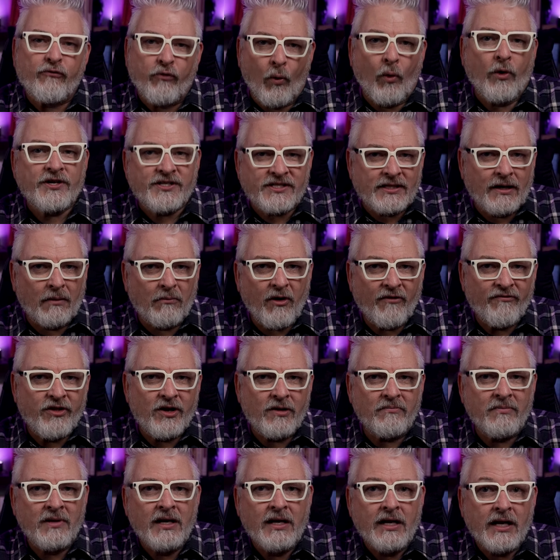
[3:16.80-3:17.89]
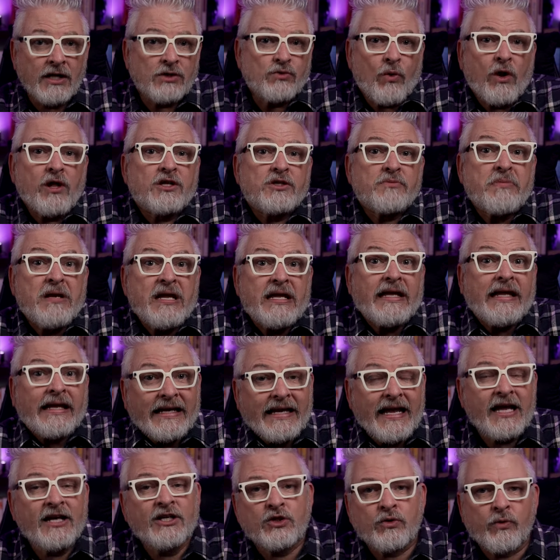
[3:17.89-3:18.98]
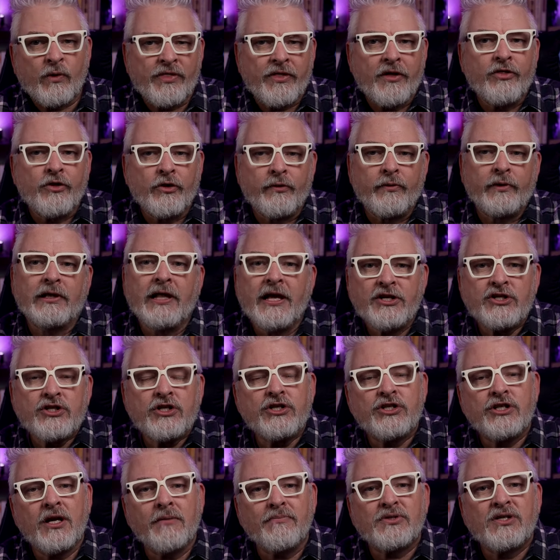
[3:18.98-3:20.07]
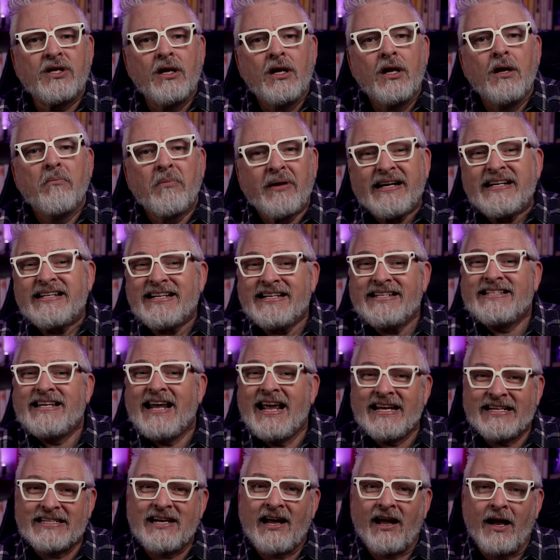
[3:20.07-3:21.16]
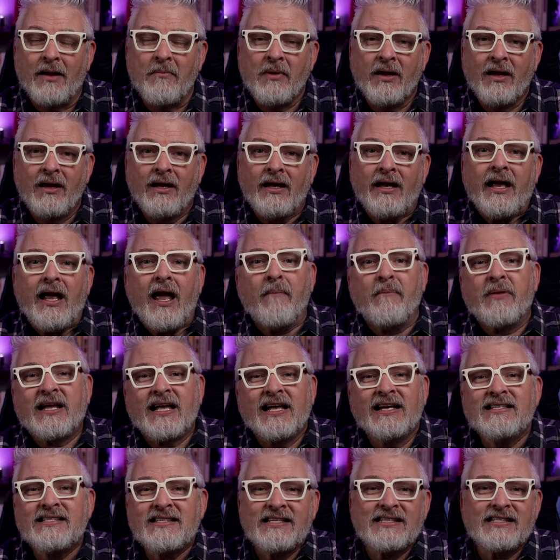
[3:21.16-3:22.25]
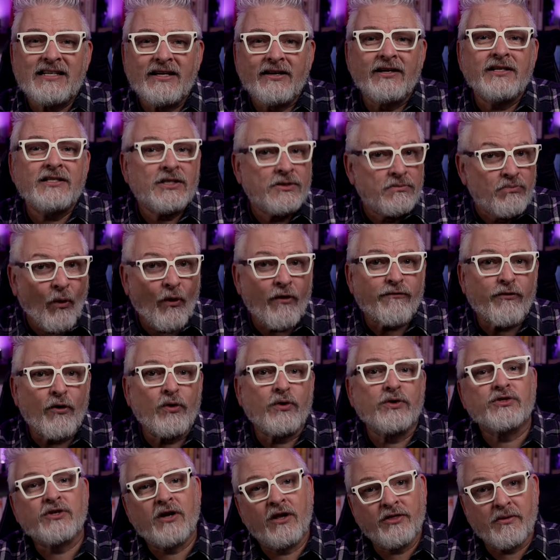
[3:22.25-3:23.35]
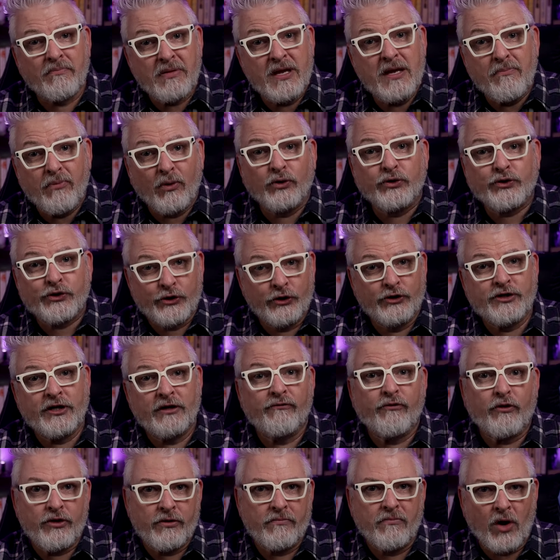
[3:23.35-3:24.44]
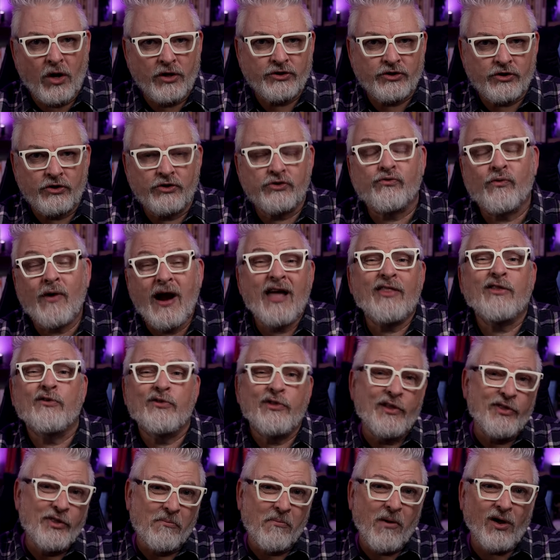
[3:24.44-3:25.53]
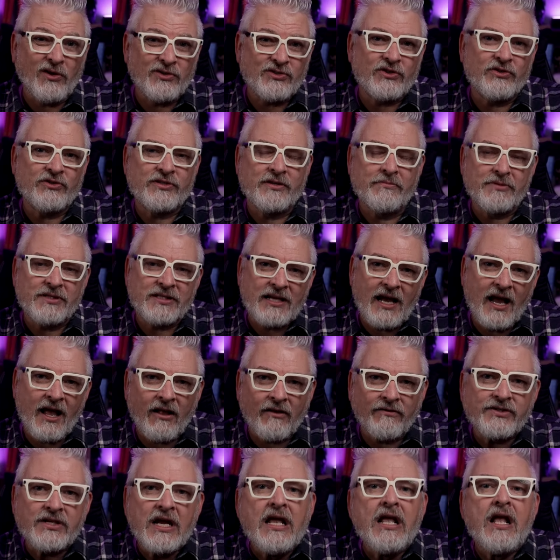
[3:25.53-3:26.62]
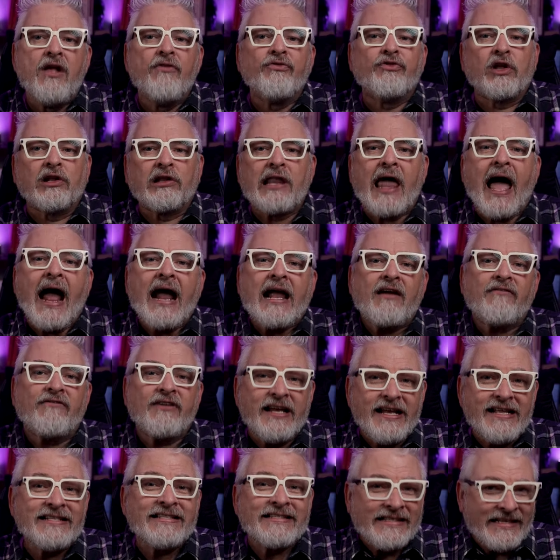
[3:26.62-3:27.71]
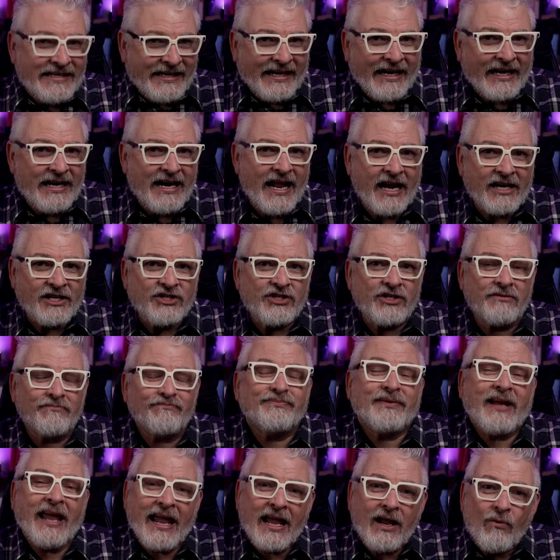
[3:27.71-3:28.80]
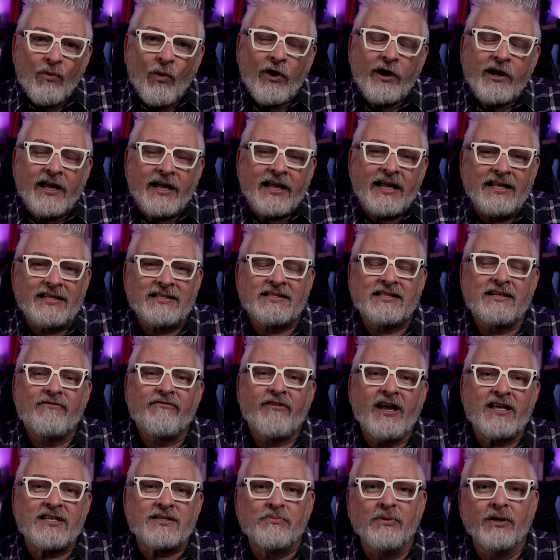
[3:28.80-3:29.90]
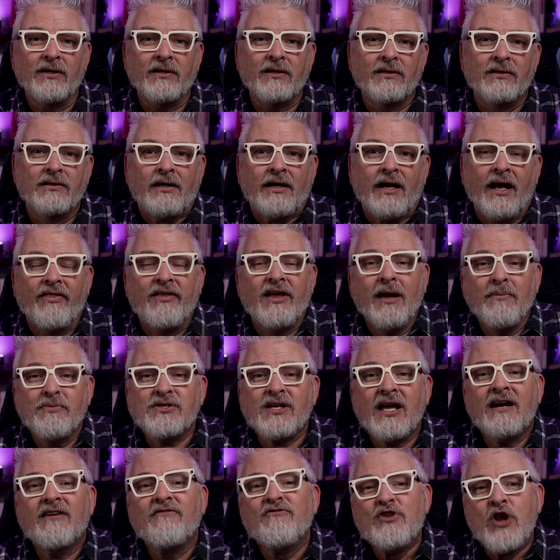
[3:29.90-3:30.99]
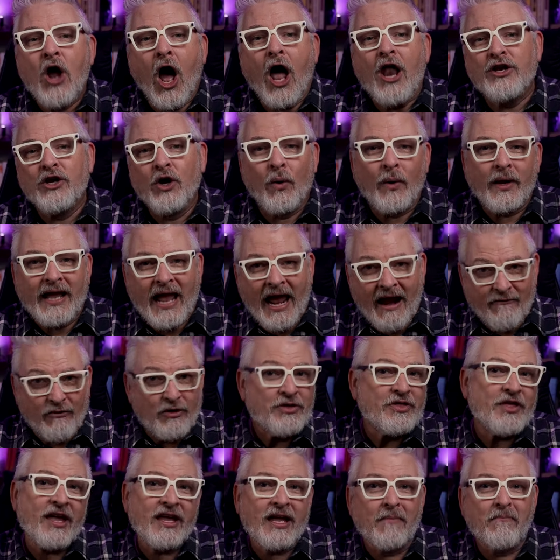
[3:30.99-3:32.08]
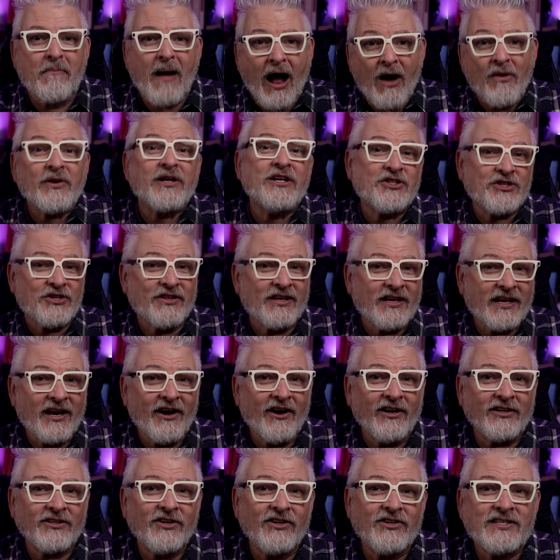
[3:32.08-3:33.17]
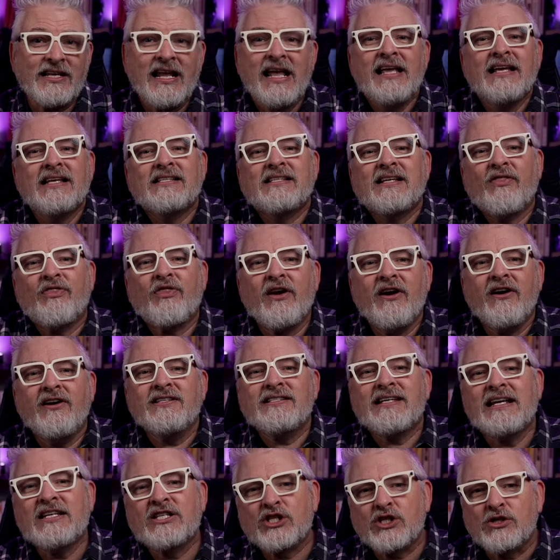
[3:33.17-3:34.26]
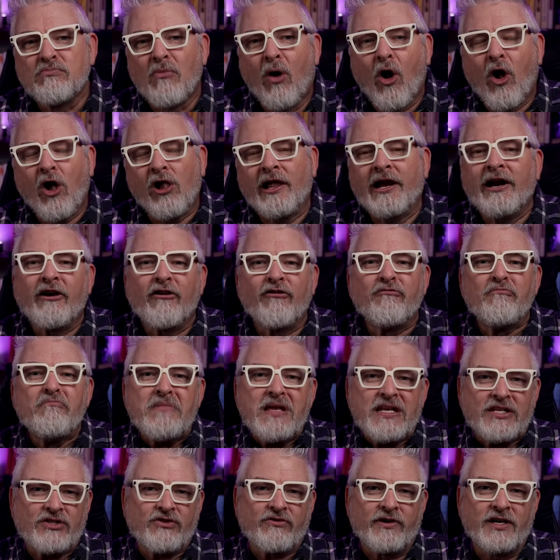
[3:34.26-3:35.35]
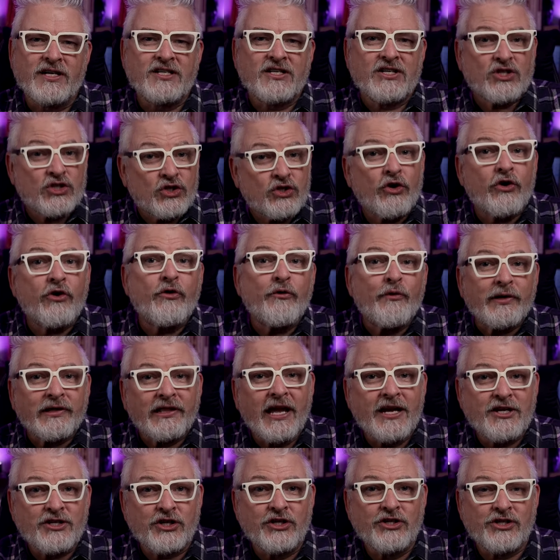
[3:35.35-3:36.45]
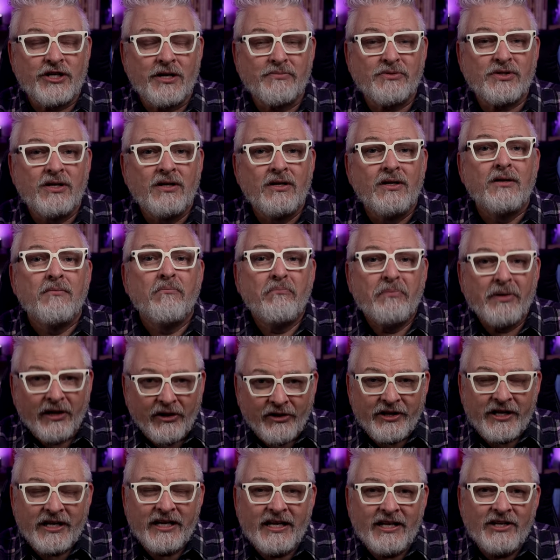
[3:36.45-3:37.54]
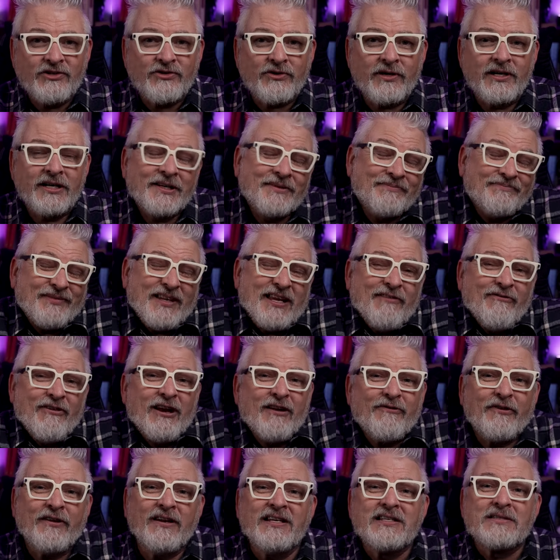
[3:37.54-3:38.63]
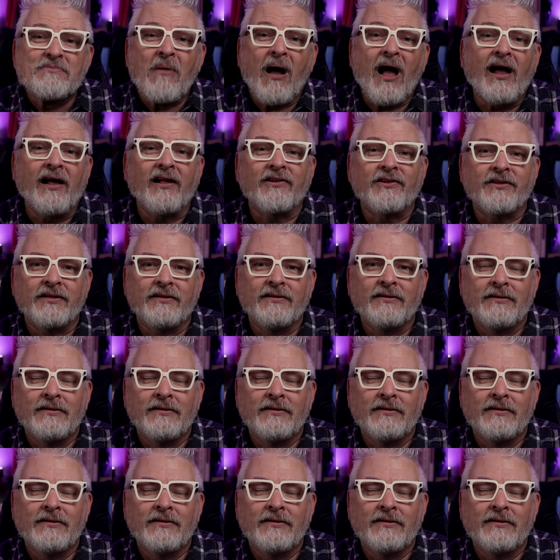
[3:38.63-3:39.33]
for some of them, as well as being engaged within their relationships, but it did take time. And because this series is more focused on the people searching for the monsters rather than the monsters themselves, the lack of instant connection can work against investment. And the upside of not knowing everything about each of the characters is that there is a small air of mystery to certain relationships, building intrigue, even if it is mild.